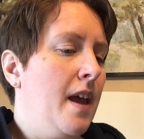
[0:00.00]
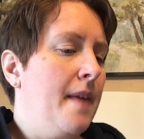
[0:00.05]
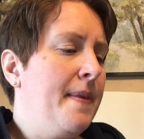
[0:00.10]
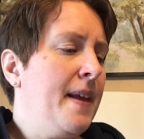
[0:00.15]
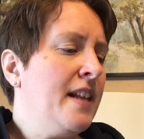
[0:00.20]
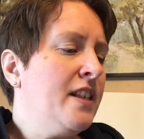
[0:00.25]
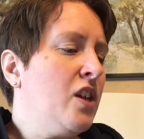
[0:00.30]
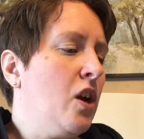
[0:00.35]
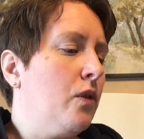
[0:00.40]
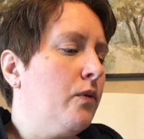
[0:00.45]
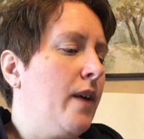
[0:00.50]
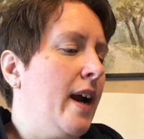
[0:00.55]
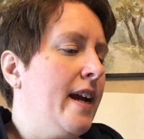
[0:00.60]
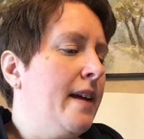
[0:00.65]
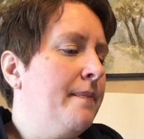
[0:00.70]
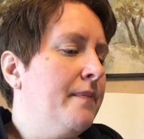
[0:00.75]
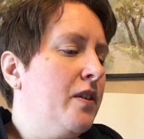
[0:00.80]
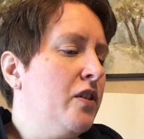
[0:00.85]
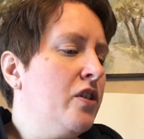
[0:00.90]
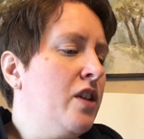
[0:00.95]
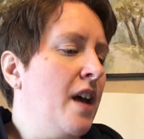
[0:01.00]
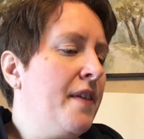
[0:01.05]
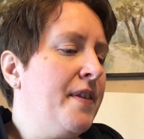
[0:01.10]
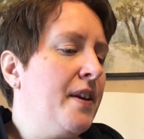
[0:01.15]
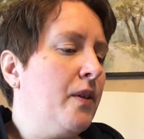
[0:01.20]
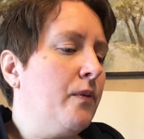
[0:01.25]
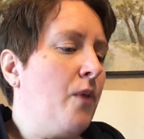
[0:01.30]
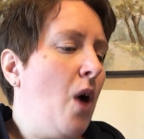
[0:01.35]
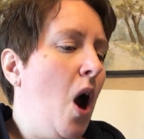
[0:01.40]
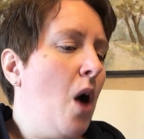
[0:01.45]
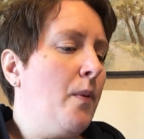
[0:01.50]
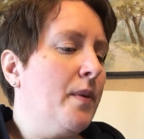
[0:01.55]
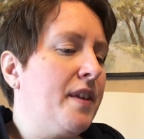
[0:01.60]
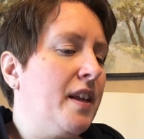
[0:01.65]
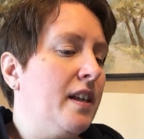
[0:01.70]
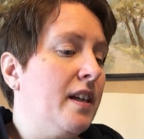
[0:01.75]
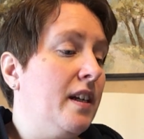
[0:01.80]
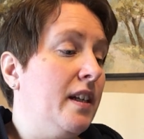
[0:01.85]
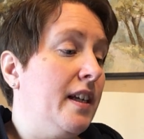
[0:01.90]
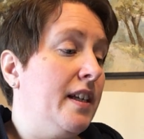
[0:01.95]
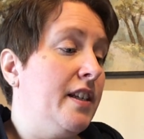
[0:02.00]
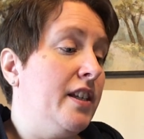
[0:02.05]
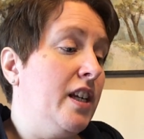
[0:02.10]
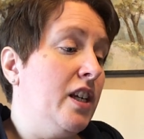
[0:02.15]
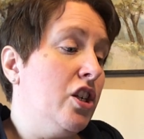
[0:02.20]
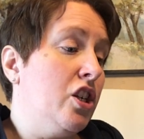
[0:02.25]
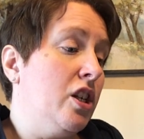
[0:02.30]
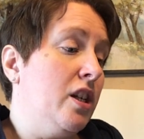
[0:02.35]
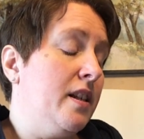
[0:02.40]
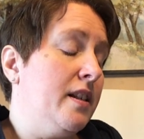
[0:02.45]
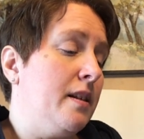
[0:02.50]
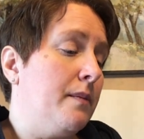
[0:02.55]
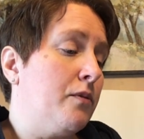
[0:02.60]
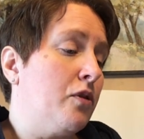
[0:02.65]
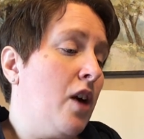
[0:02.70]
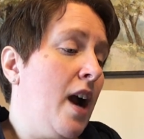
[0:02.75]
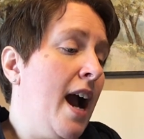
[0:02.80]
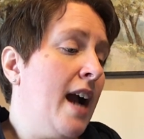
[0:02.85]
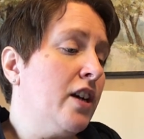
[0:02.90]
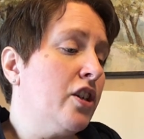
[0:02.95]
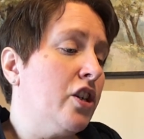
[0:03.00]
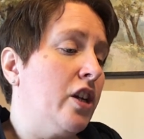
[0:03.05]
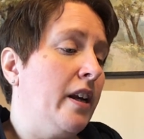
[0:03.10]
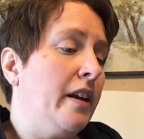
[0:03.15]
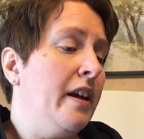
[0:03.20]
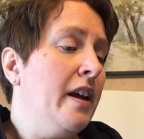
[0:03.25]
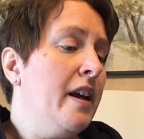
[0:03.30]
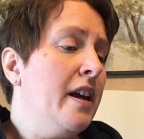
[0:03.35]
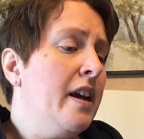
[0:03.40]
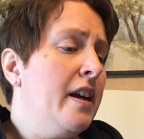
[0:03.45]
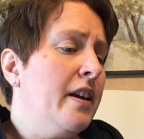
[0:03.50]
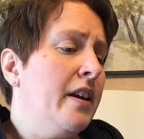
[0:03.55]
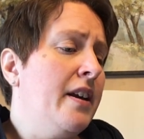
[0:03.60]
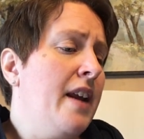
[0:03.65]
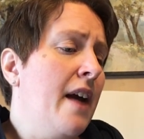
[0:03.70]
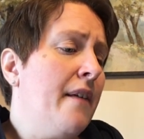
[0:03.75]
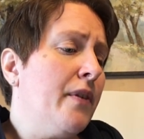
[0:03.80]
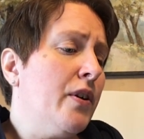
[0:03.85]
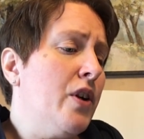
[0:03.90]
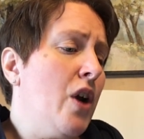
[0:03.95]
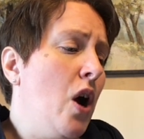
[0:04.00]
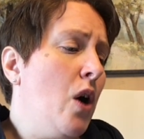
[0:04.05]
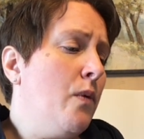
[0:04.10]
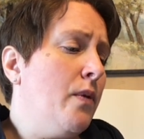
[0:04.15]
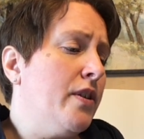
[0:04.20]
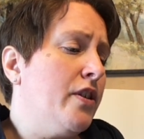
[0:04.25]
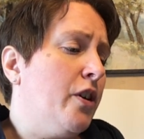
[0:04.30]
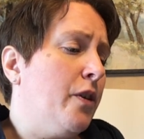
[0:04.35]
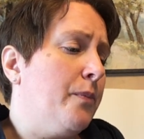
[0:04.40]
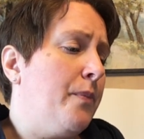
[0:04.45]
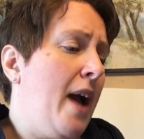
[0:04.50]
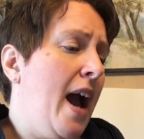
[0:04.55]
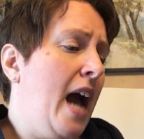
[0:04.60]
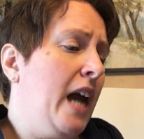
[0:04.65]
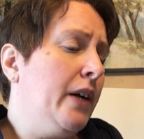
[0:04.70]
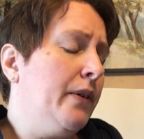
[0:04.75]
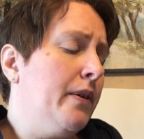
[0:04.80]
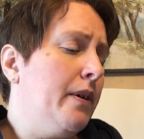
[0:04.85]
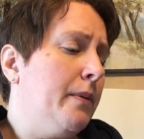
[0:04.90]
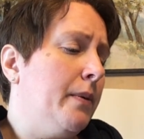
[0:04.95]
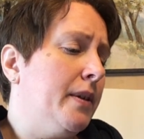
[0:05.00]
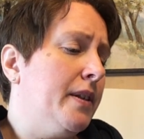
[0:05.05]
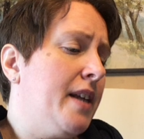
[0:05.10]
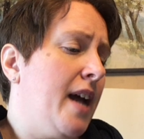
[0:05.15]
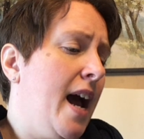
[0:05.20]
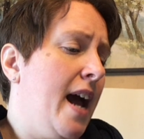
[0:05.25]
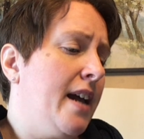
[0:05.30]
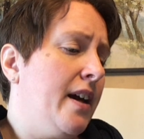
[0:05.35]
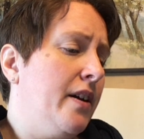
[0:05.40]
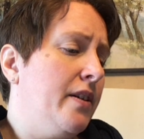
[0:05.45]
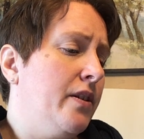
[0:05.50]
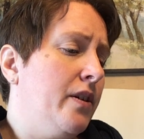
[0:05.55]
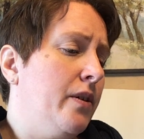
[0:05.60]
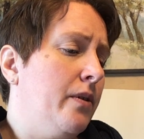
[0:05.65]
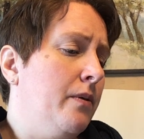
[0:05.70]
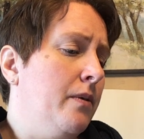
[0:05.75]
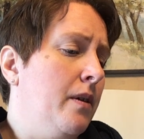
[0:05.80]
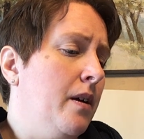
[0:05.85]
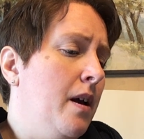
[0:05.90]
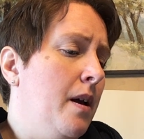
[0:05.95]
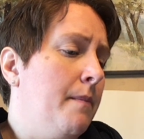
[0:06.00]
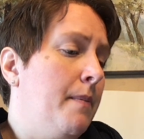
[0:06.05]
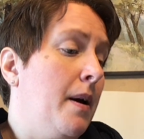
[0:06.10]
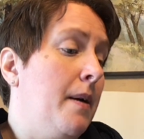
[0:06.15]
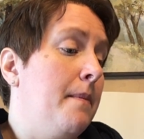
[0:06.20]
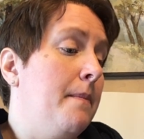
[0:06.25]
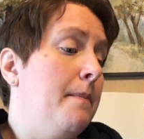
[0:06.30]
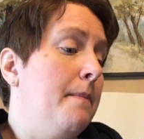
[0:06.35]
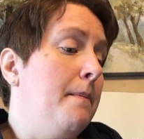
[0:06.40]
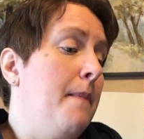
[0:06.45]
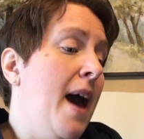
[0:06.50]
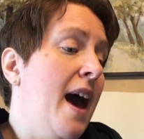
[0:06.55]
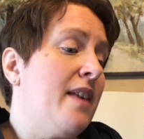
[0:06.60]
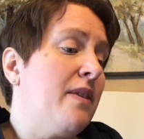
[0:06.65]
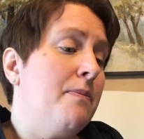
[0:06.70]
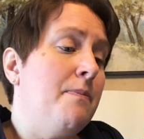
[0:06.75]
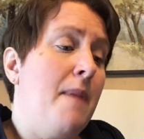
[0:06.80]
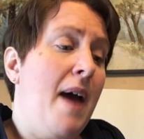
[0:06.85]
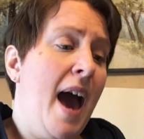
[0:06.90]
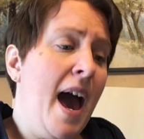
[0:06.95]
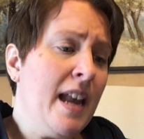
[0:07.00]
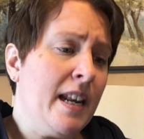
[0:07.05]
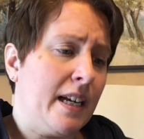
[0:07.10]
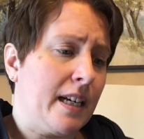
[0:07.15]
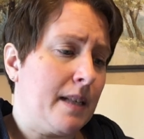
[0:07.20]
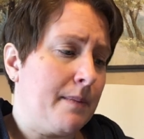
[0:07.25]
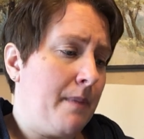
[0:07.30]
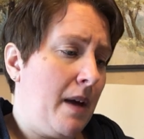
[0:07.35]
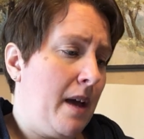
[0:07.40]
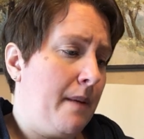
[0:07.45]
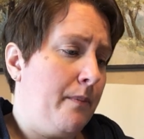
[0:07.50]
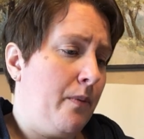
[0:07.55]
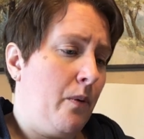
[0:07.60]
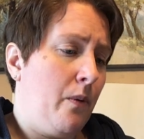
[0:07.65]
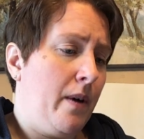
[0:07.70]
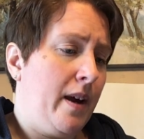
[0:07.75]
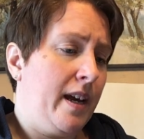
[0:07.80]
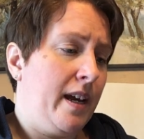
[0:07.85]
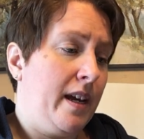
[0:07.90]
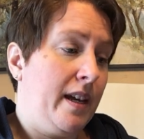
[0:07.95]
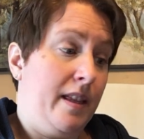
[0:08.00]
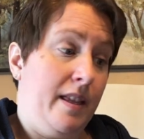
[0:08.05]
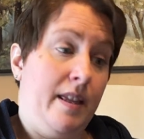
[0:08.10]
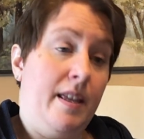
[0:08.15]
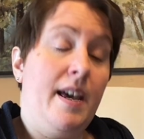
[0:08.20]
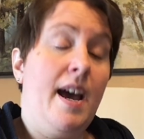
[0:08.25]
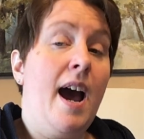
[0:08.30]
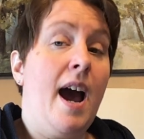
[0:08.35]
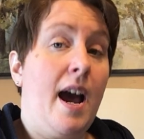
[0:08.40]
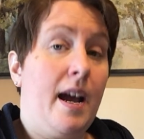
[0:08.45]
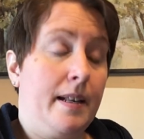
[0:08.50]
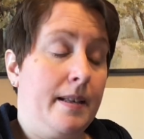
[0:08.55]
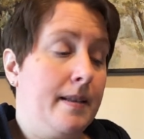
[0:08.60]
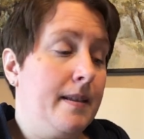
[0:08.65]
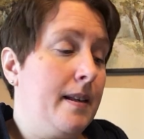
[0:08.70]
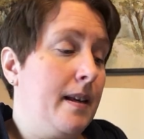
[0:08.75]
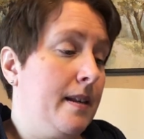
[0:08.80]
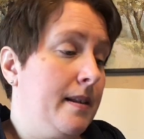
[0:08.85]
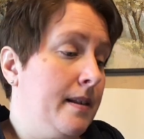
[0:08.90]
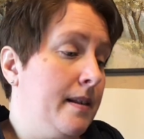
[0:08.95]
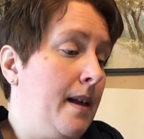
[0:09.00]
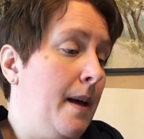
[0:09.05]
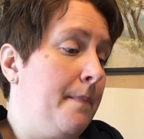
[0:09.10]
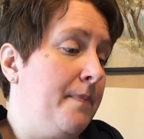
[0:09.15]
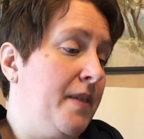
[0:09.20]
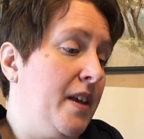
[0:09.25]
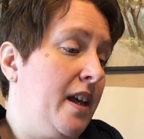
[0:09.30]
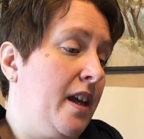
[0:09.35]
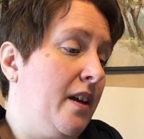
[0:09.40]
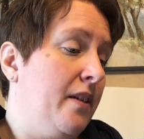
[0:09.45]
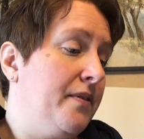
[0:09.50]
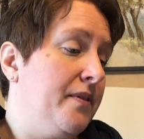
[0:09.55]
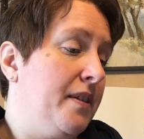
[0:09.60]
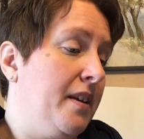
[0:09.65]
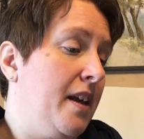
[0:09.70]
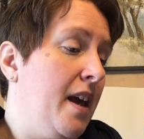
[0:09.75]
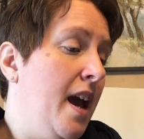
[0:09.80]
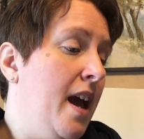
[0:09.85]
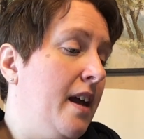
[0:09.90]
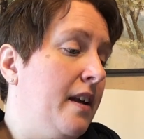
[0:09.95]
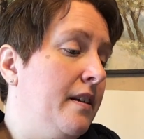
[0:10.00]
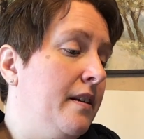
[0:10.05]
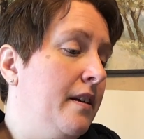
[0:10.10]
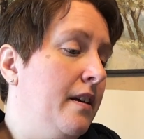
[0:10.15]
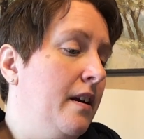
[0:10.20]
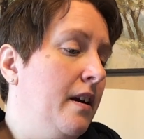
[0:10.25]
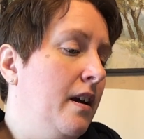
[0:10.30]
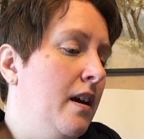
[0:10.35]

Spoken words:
"That's all right. There's nothing wrong with a little addition and subtraction. You never know when your battery will die on you. But mathematics, my boy, that's something else again."